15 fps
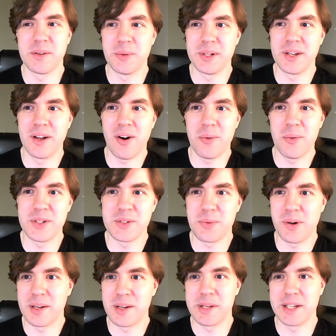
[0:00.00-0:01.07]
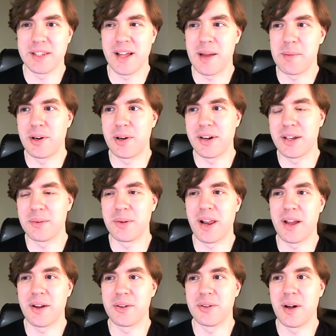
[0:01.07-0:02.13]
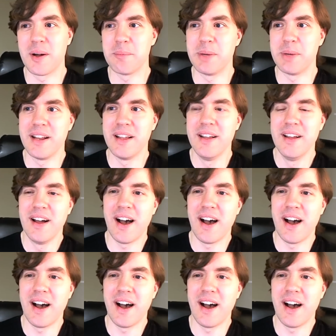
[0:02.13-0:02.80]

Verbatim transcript: was always wanted to be a librarian when i grew up but